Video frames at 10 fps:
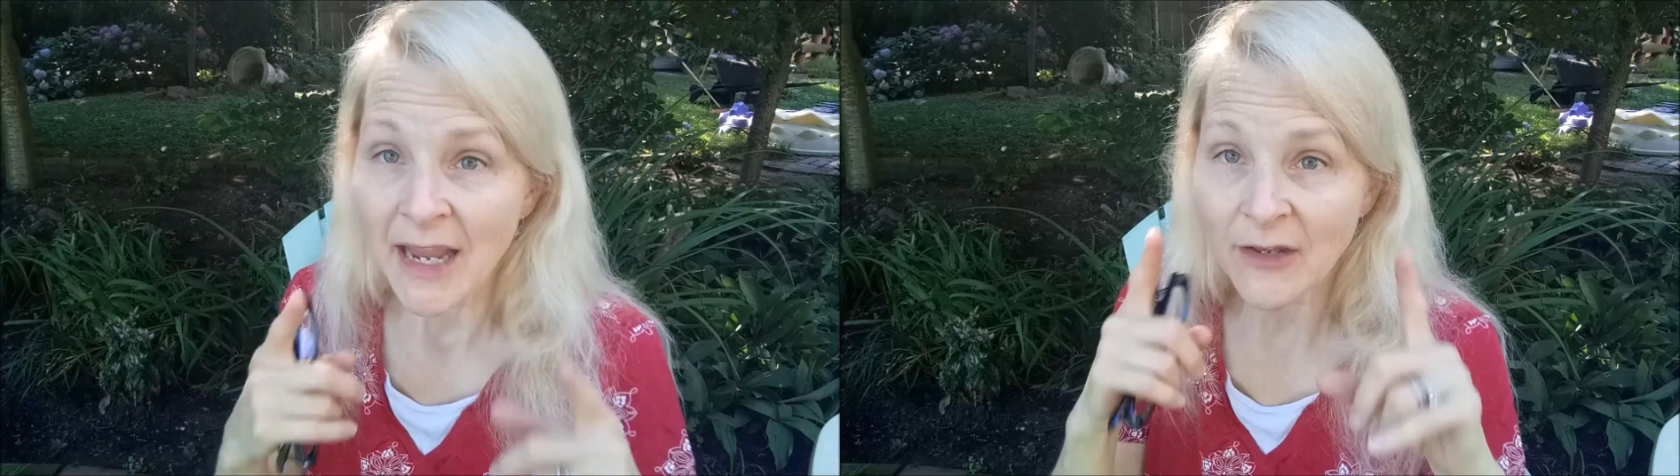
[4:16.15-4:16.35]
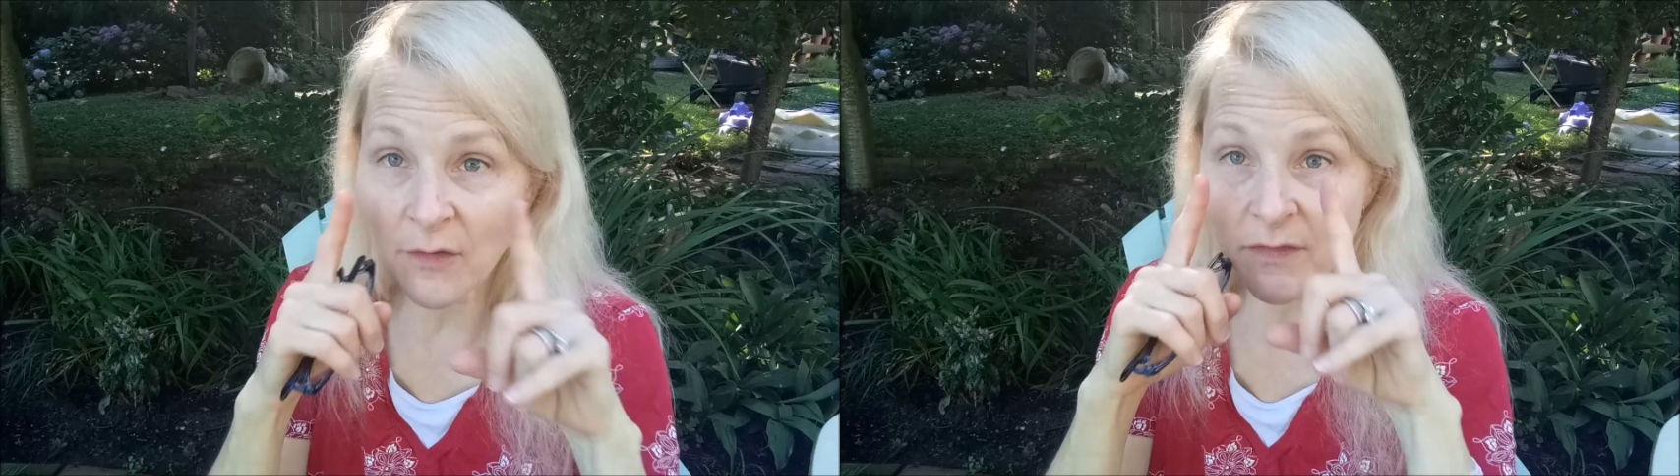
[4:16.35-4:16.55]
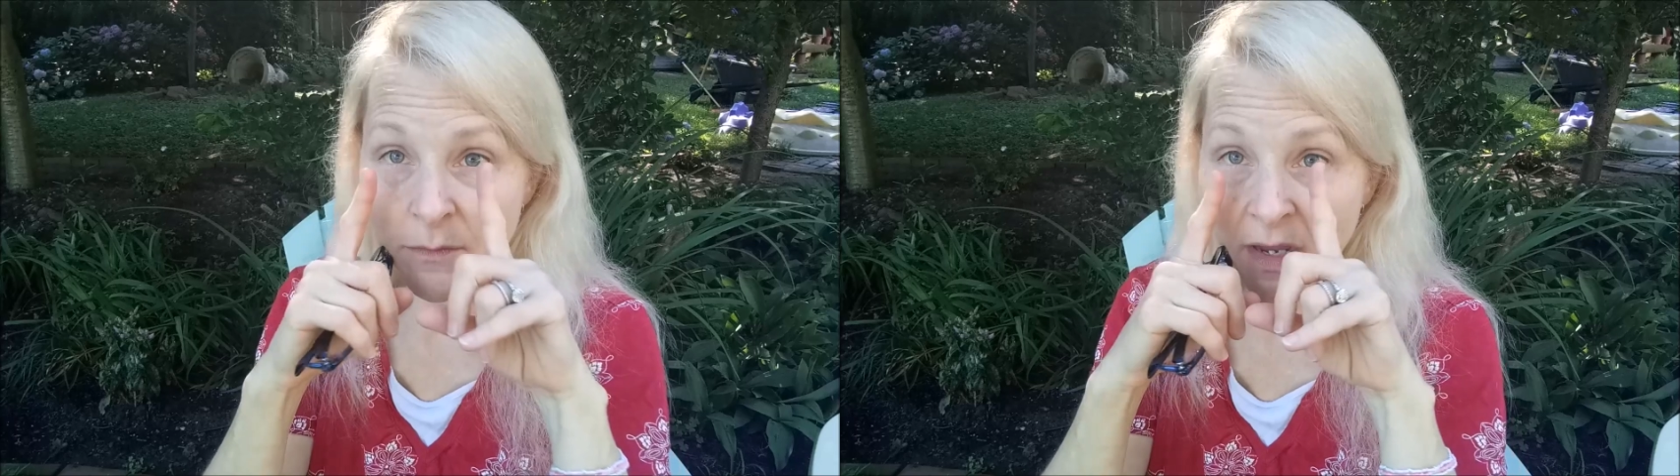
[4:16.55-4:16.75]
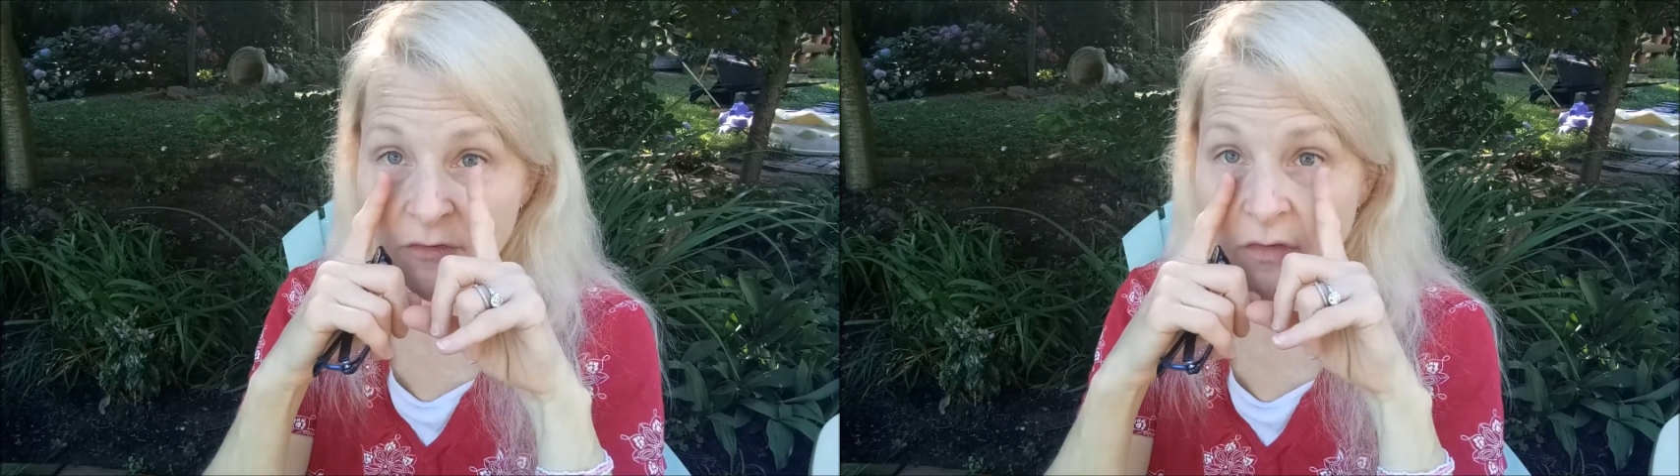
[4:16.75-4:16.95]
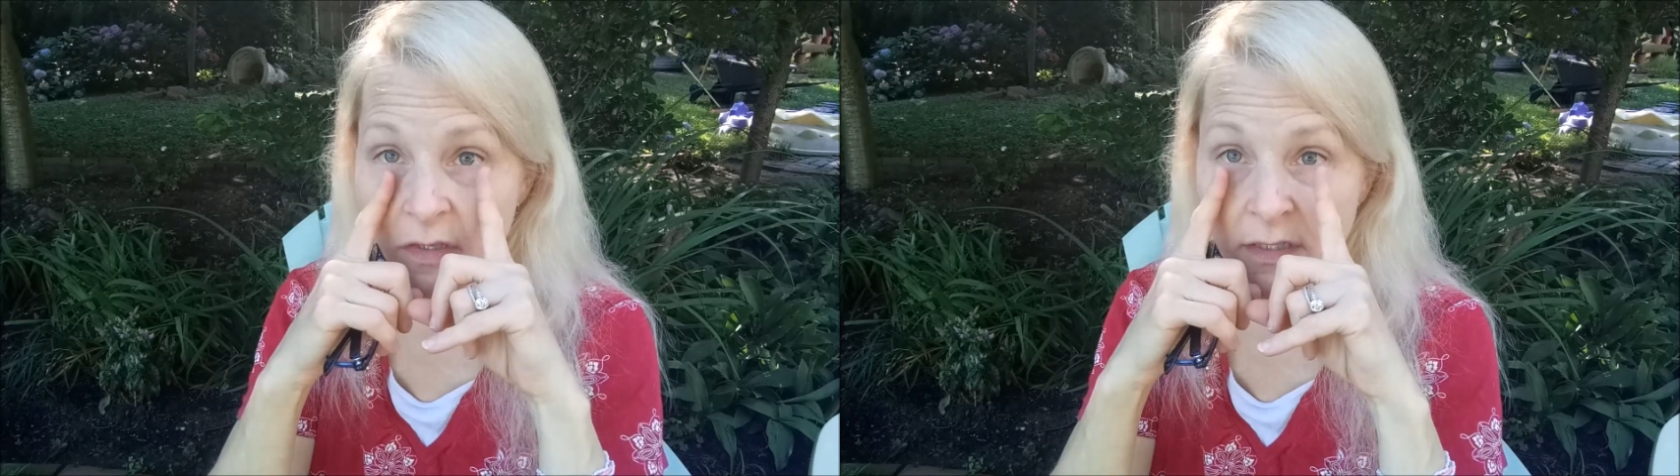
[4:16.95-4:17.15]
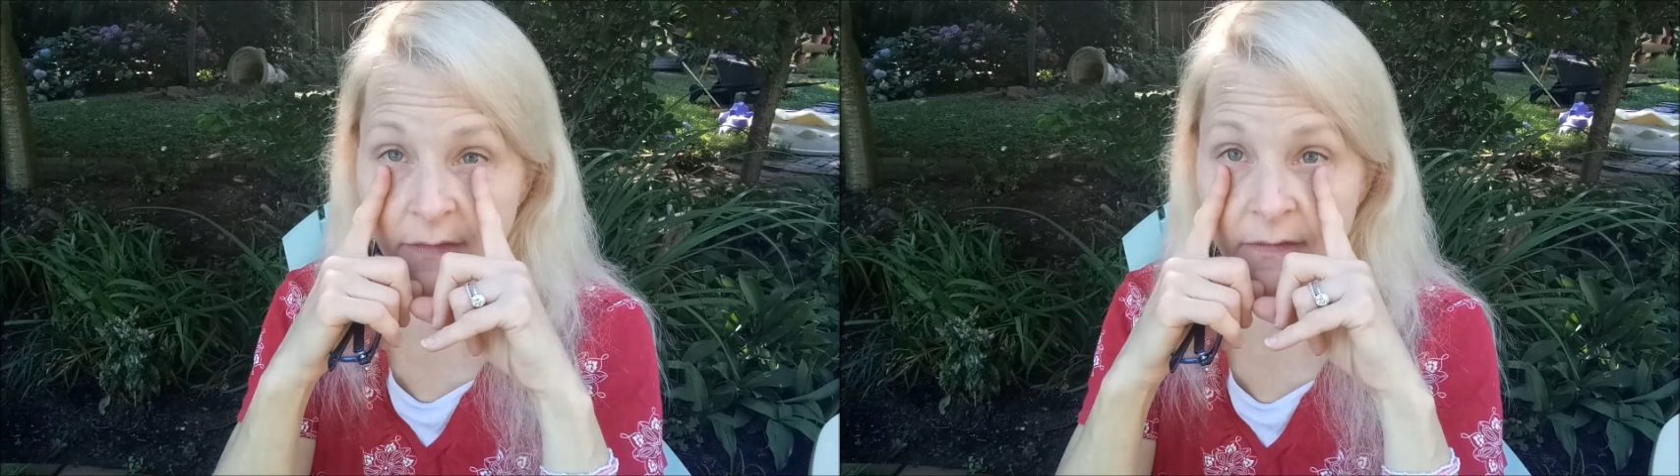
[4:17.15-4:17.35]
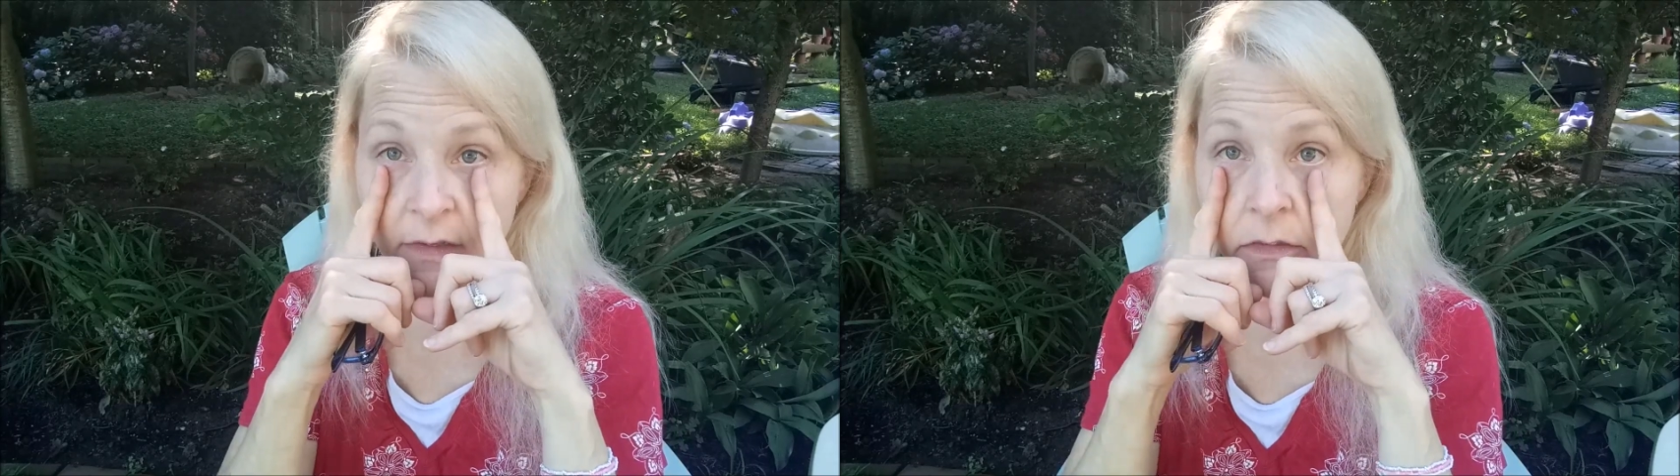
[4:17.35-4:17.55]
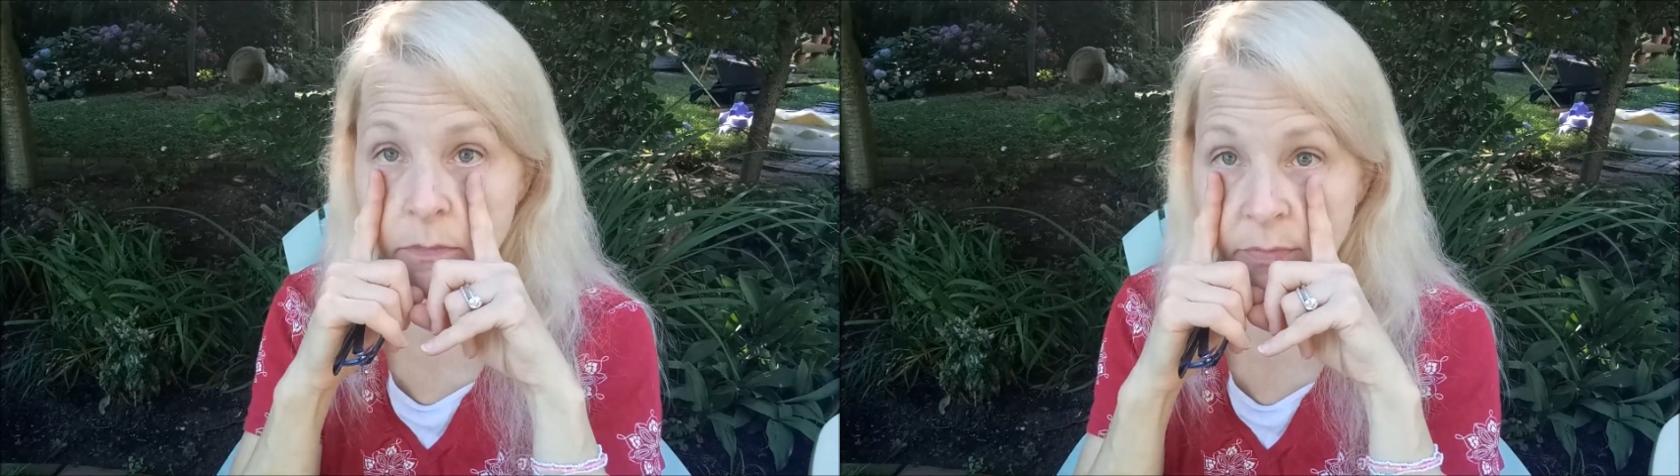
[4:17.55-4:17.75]
and you have to measure the
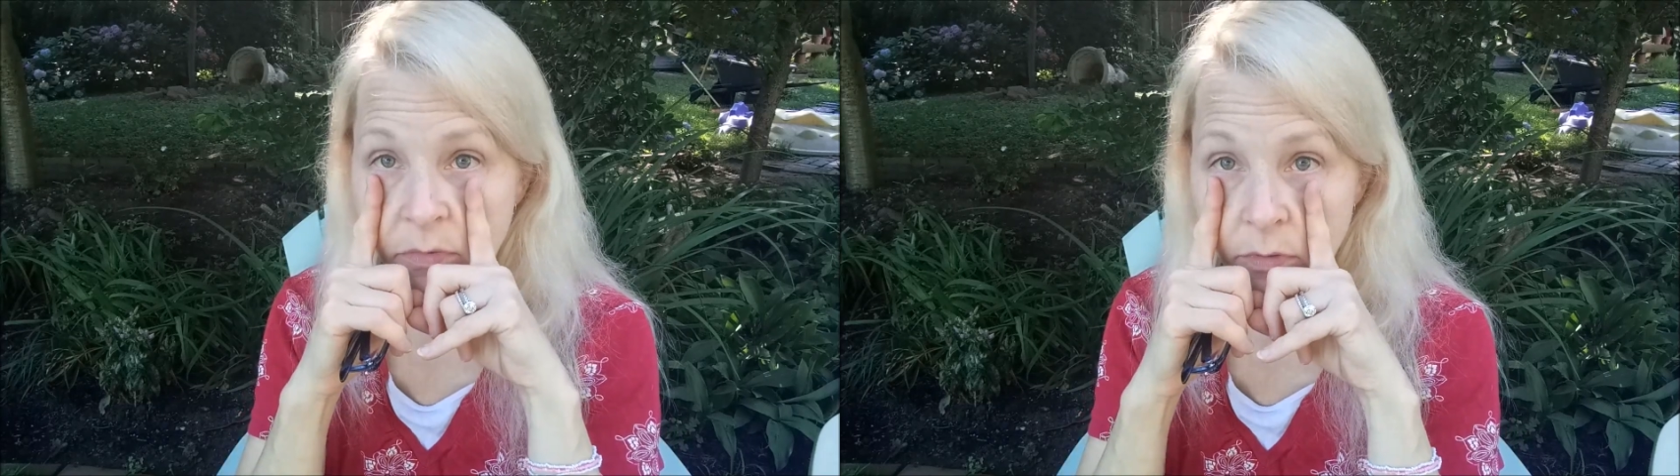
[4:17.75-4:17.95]
distance